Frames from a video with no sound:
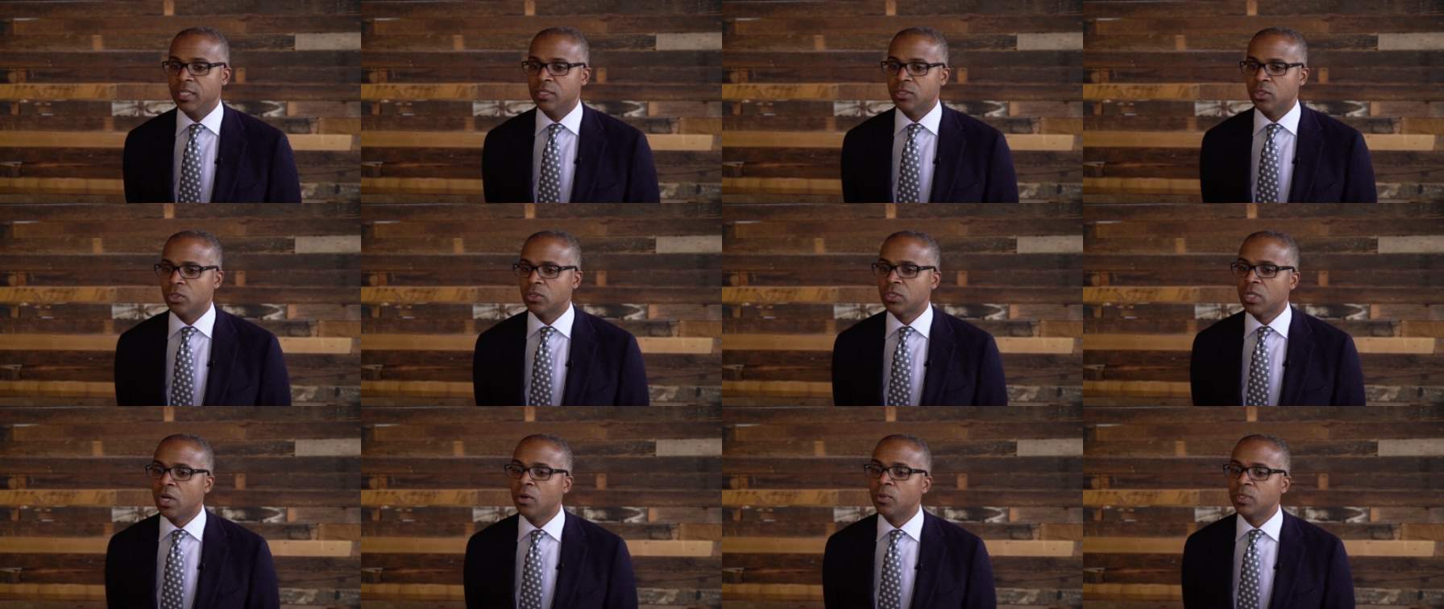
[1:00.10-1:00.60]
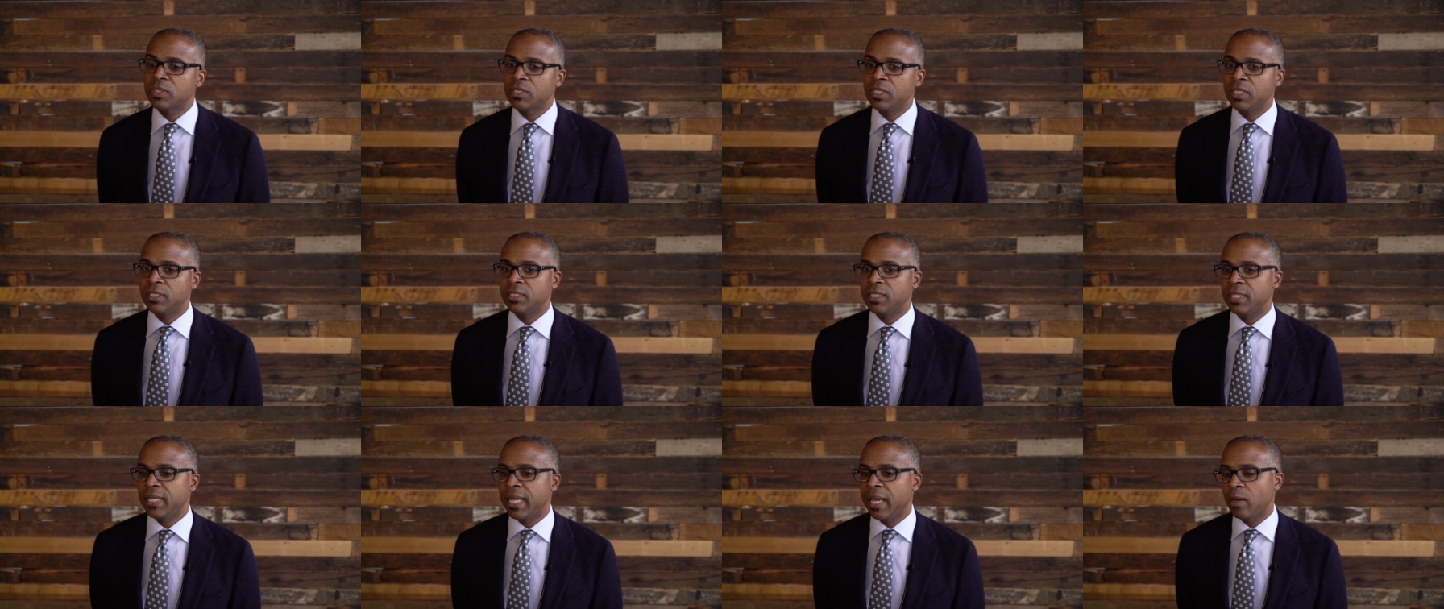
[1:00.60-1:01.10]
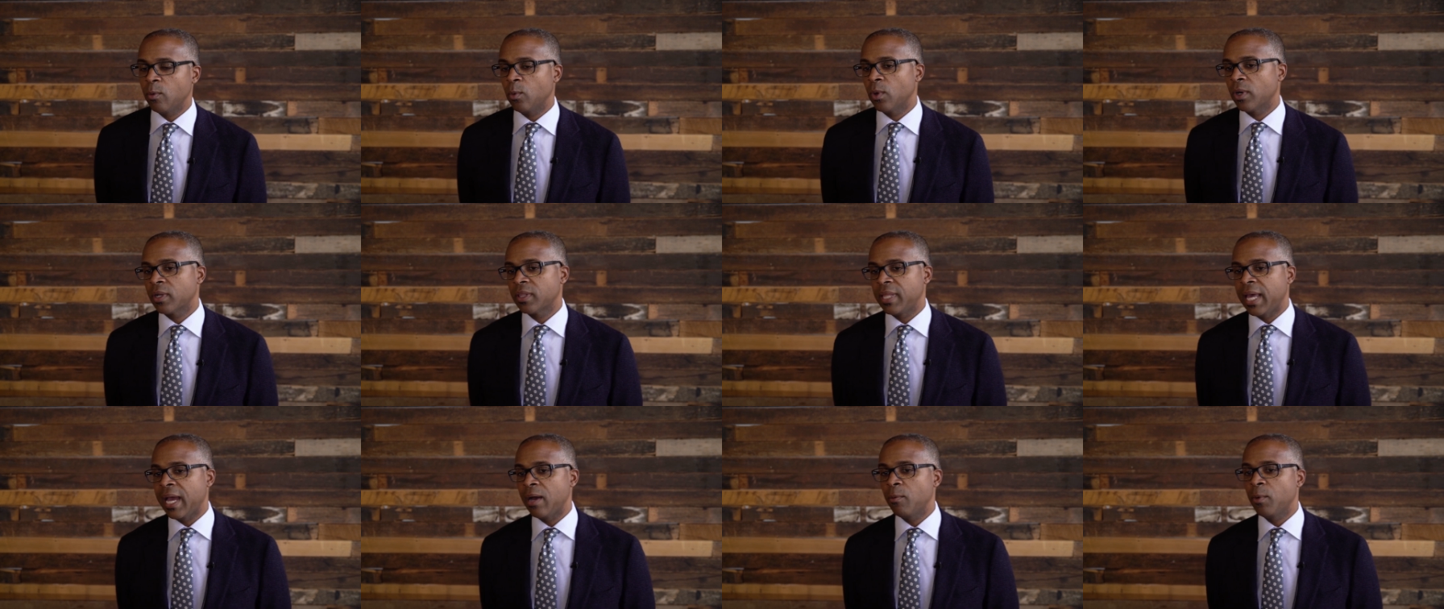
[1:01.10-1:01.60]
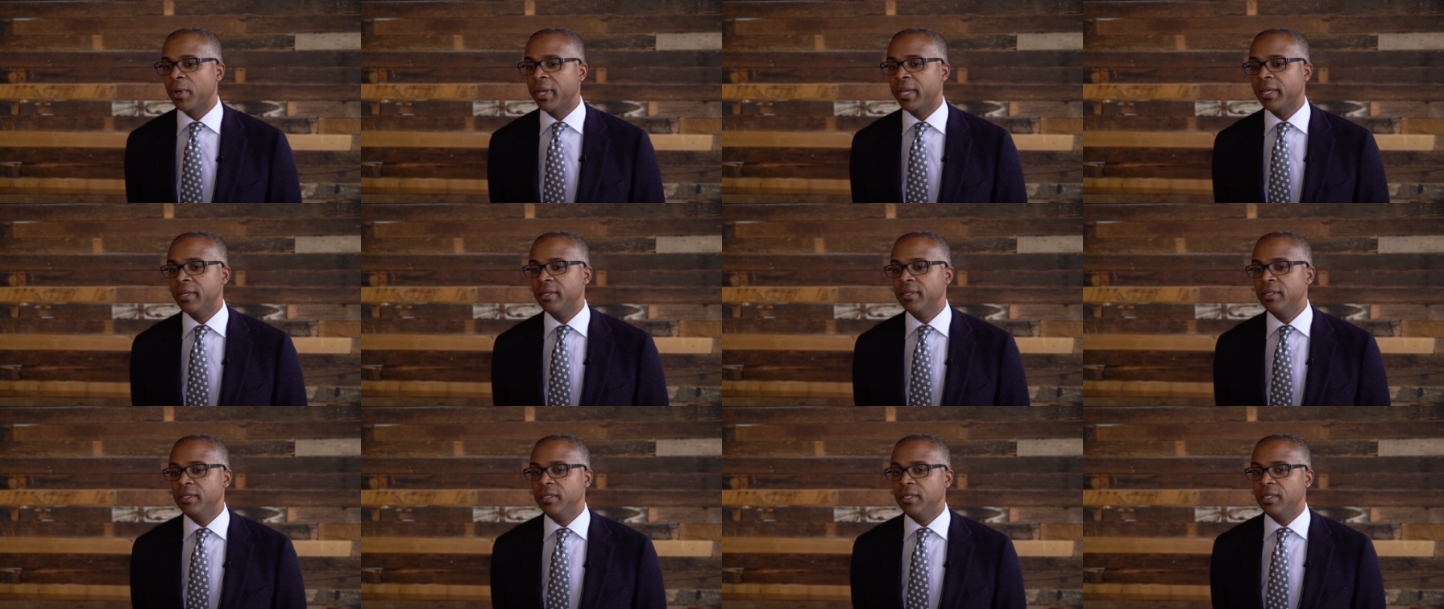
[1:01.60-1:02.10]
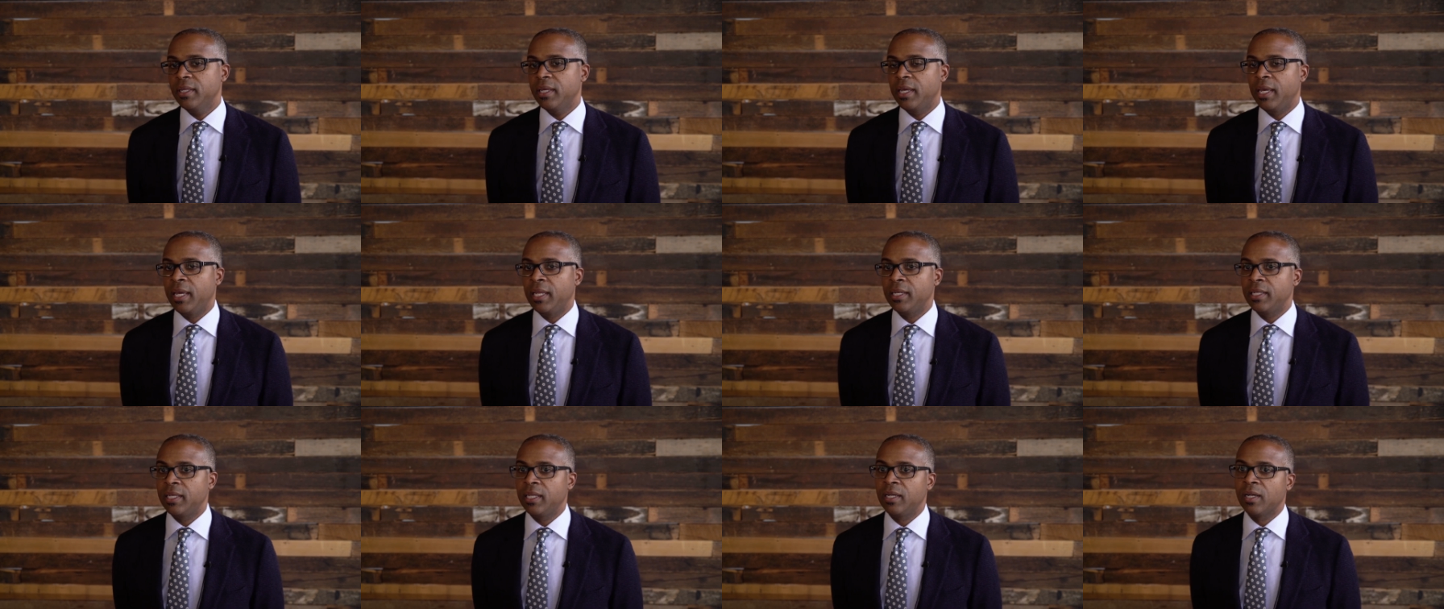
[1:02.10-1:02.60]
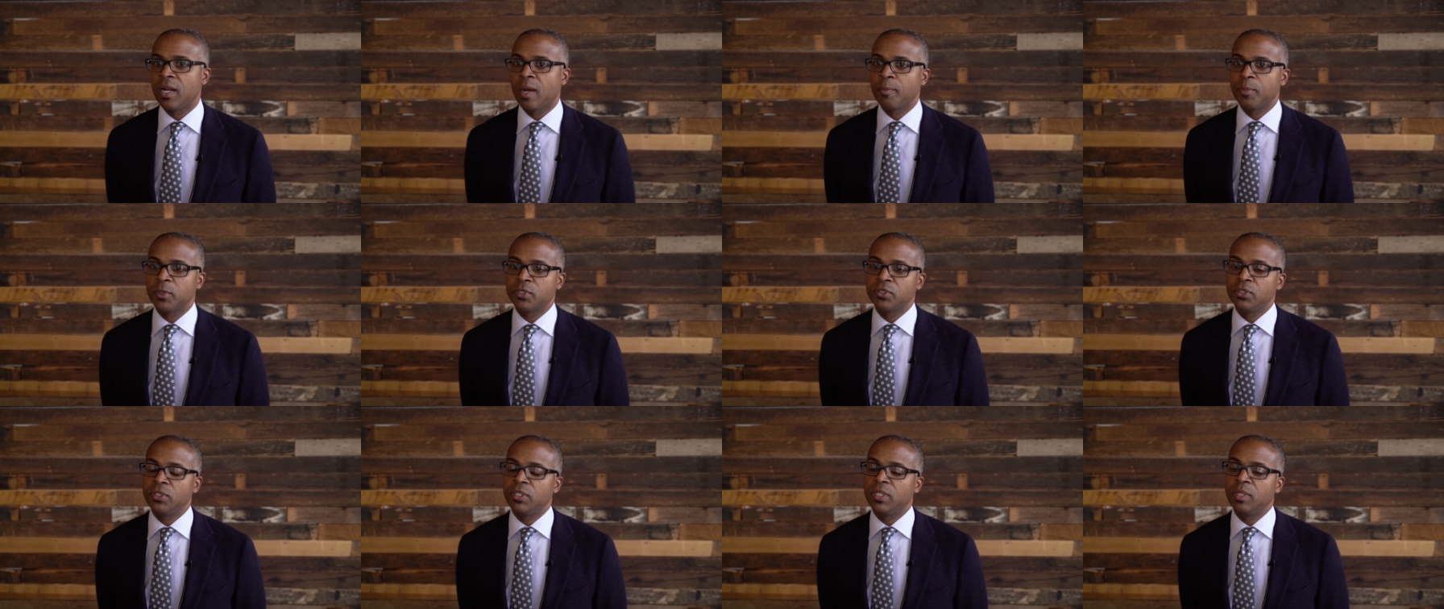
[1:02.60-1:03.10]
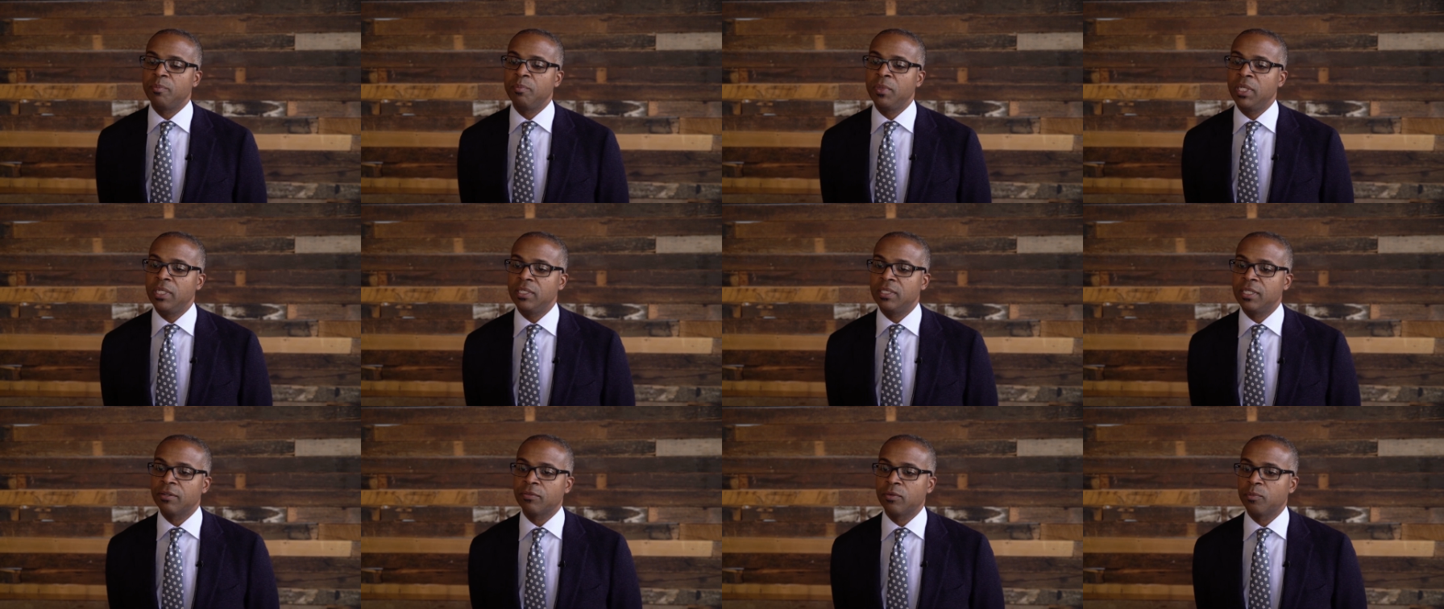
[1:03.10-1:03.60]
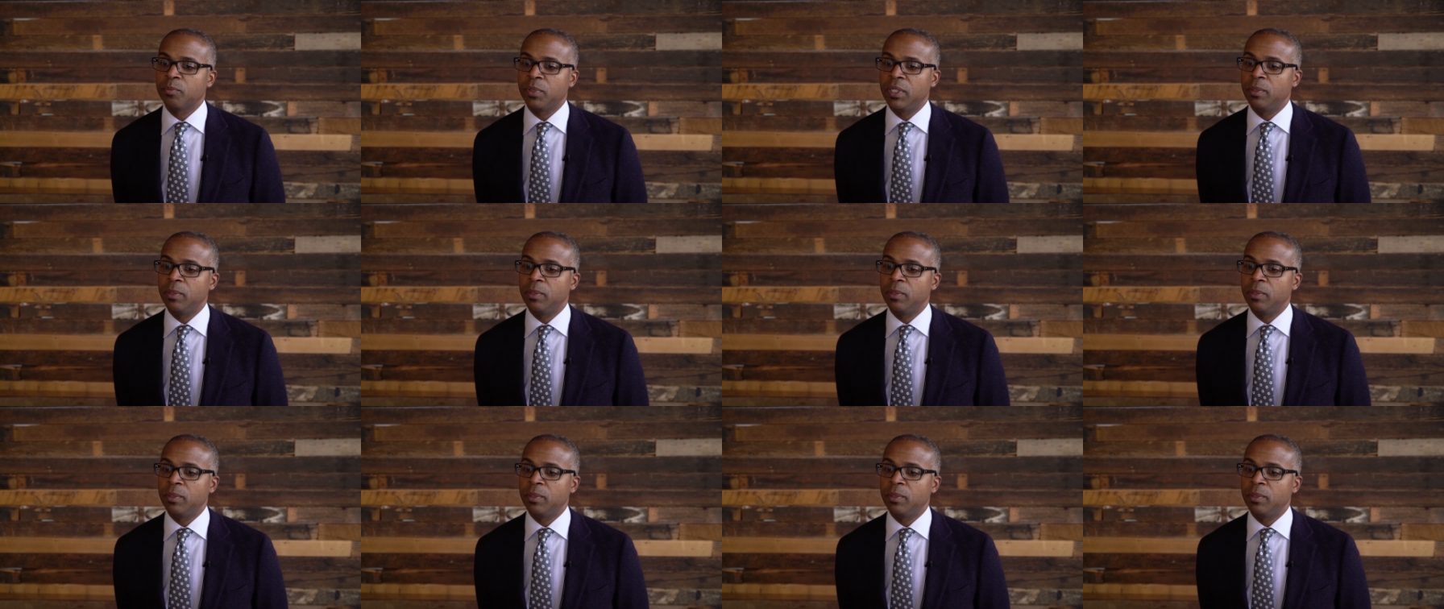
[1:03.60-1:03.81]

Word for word: So it's always good to network that way and get an opportunity to meet different